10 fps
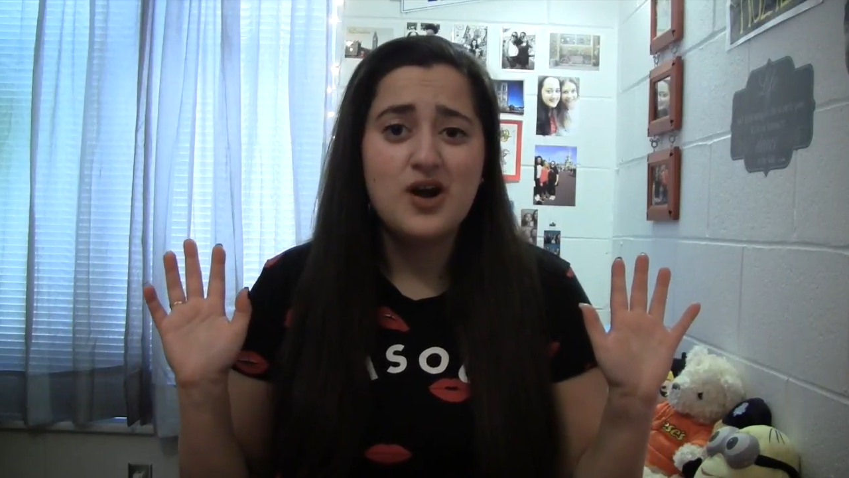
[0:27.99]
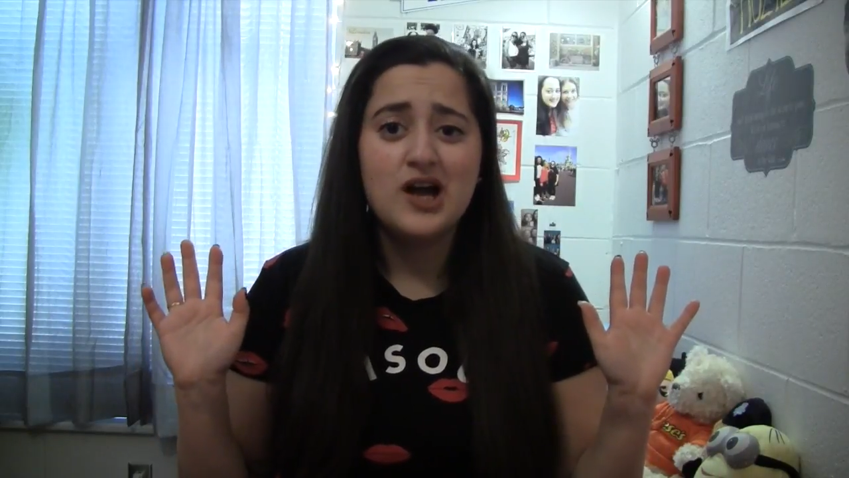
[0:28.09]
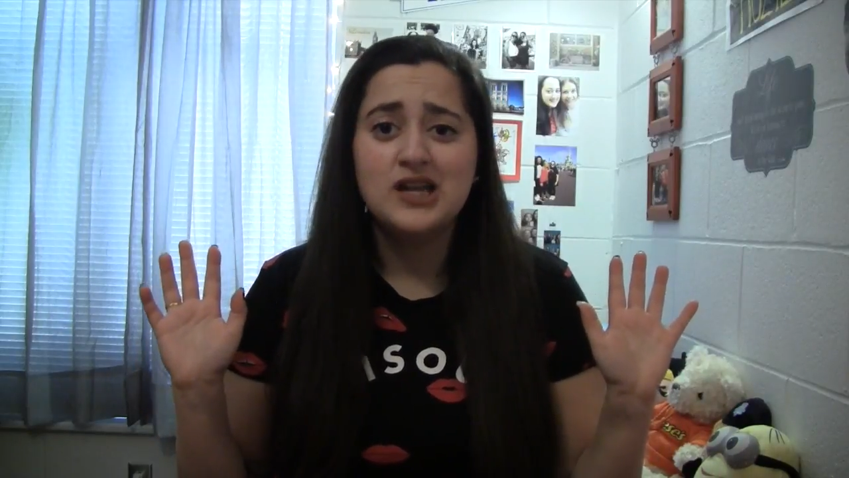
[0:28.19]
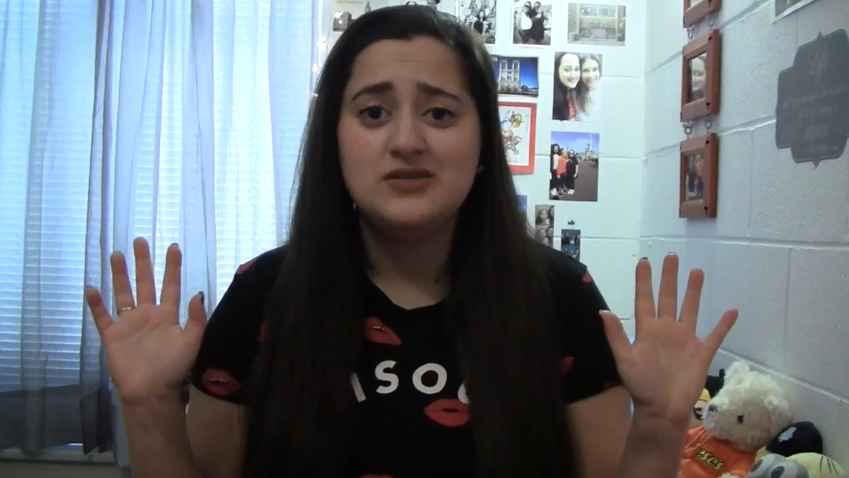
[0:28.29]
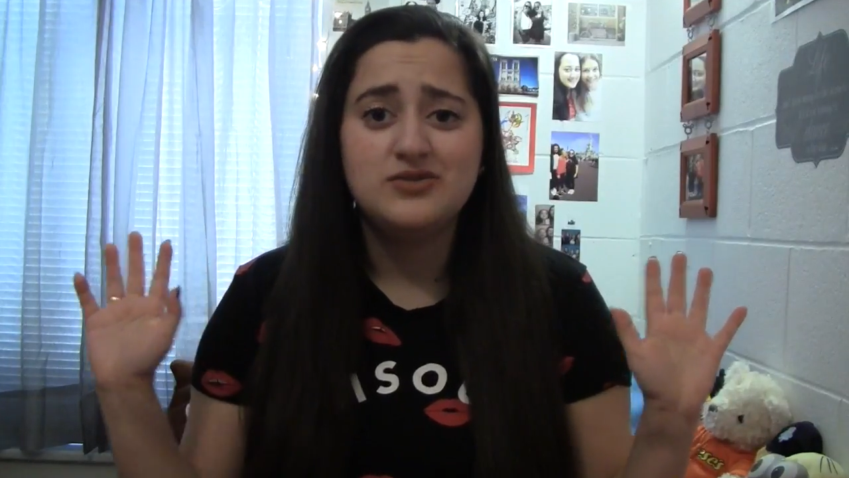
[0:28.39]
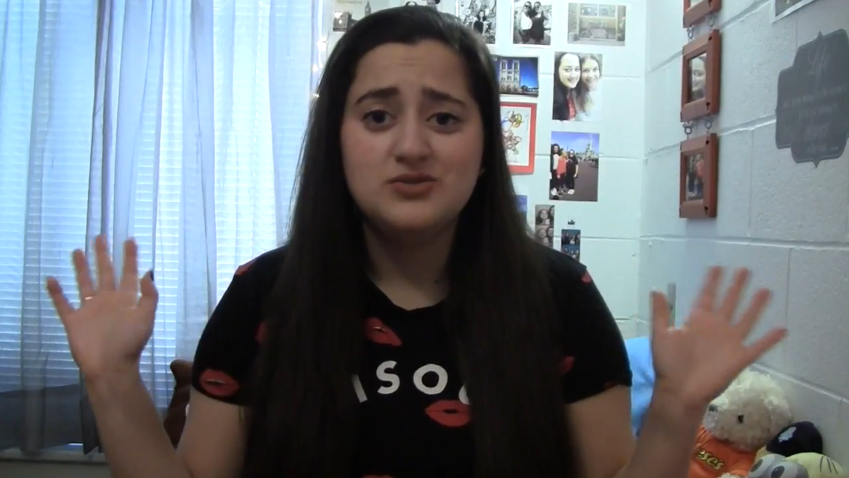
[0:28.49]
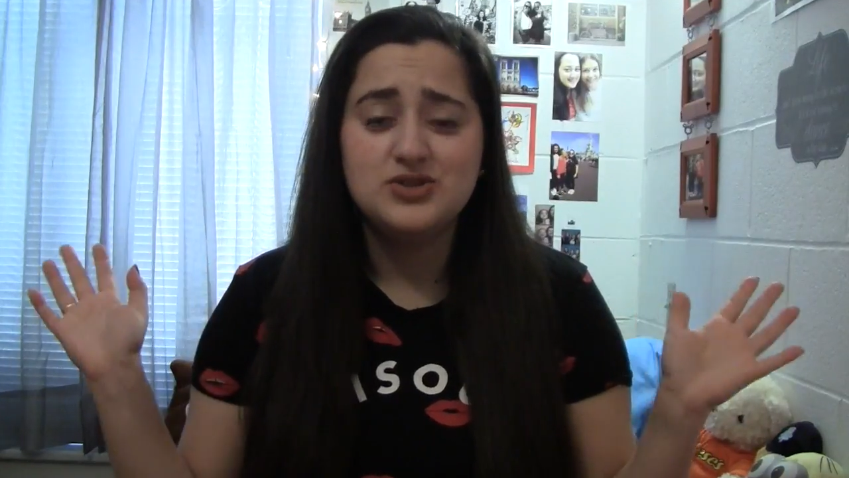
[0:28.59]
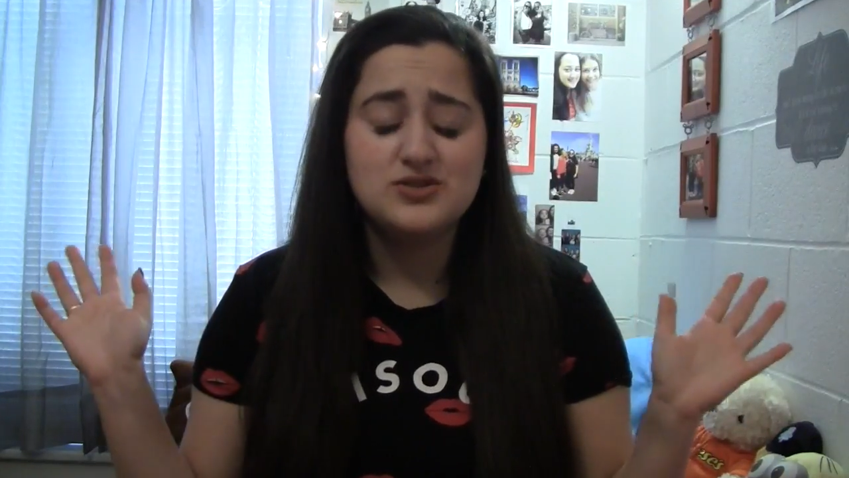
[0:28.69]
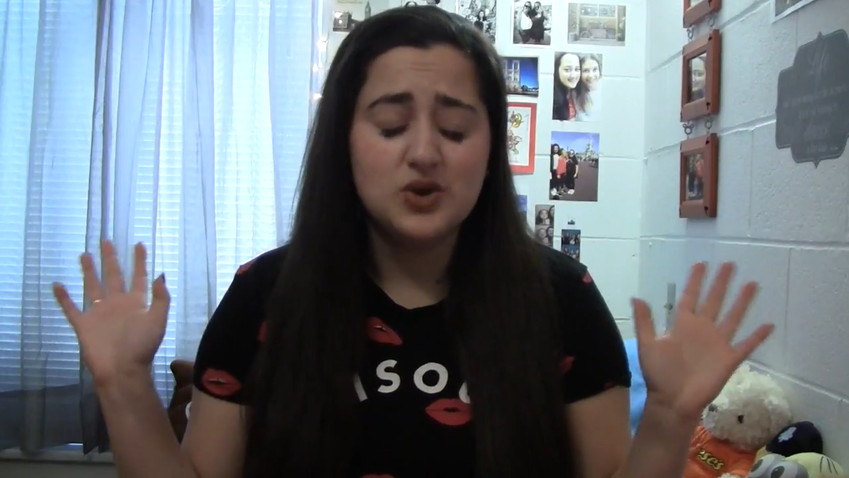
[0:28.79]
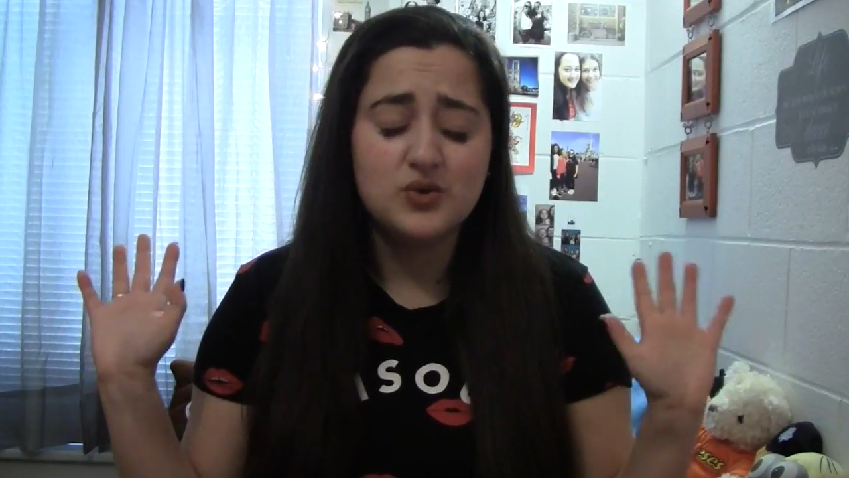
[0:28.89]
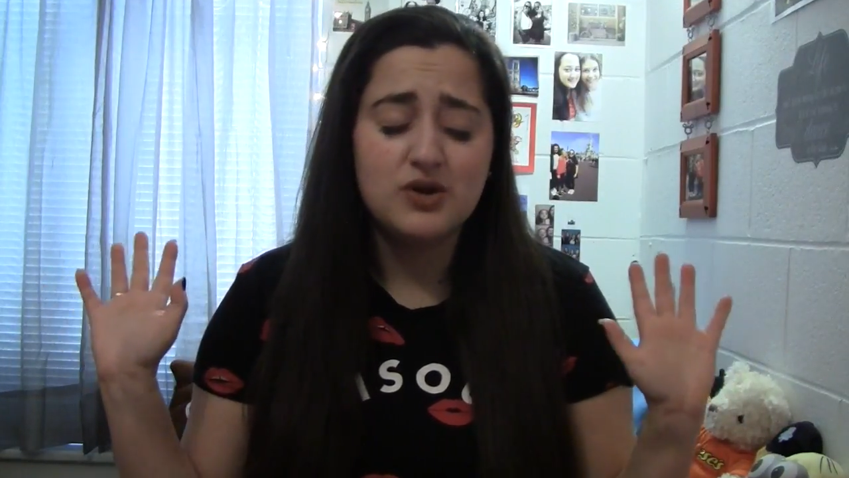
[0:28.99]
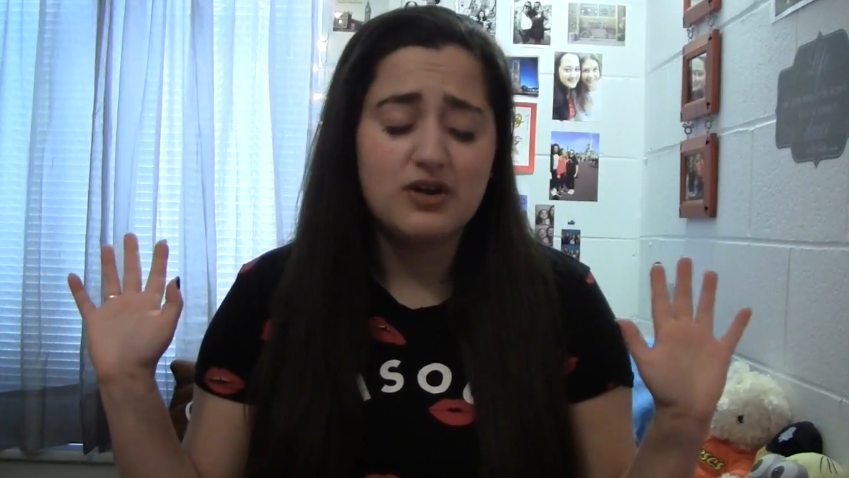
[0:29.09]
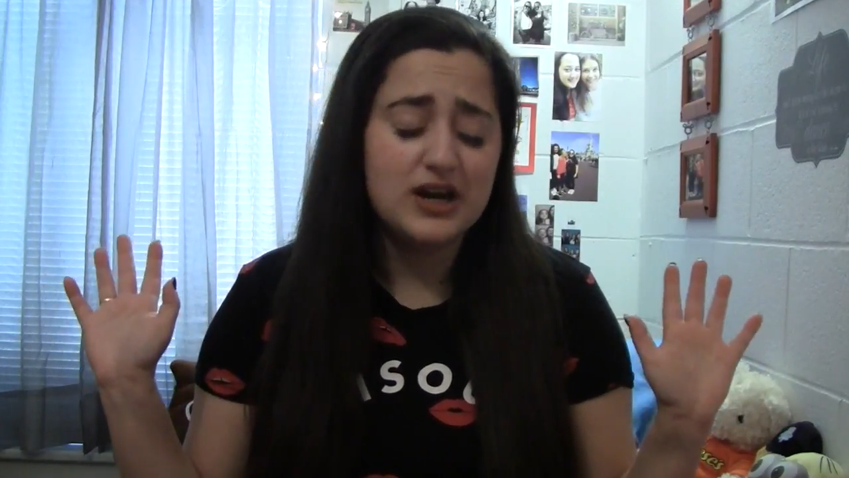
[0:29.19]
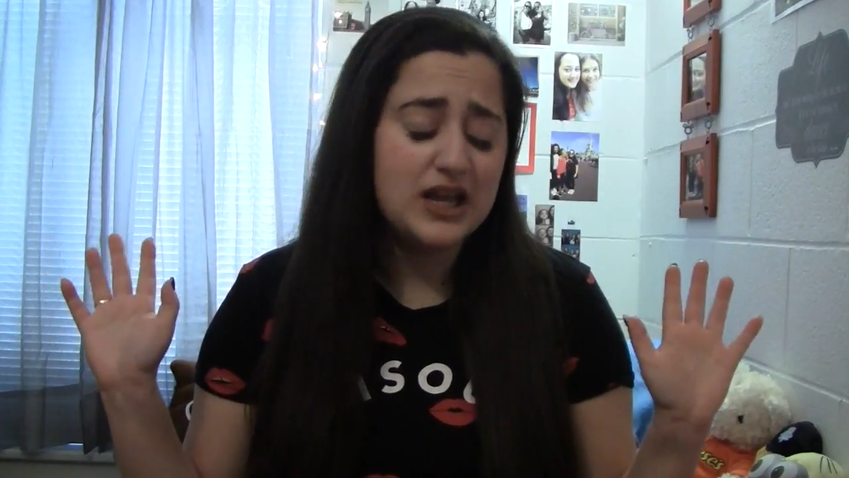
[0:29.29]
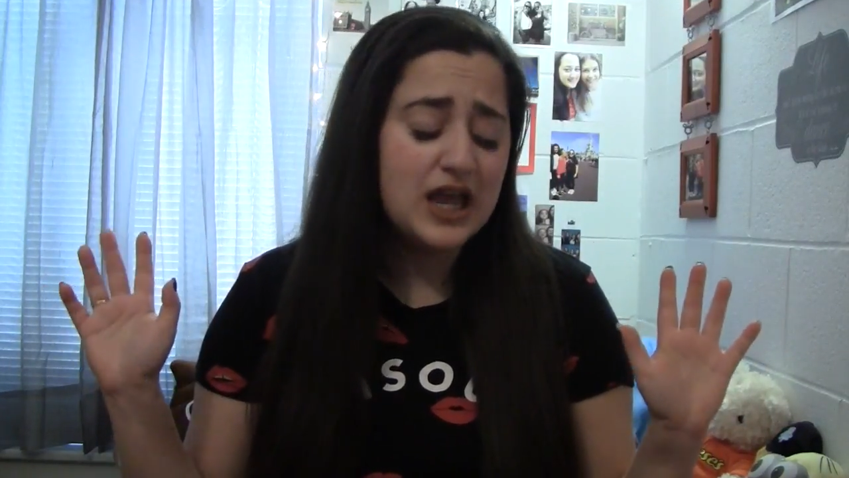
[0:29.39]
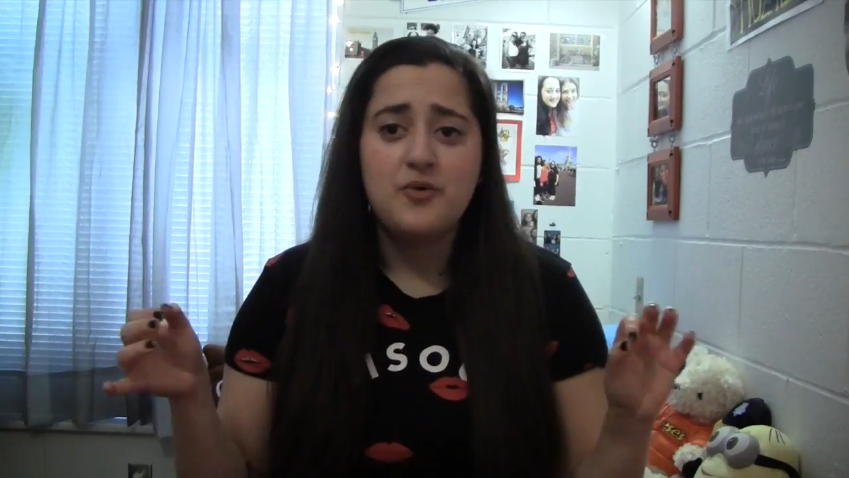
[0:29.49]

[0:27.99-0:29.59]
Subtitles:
want if you don't already.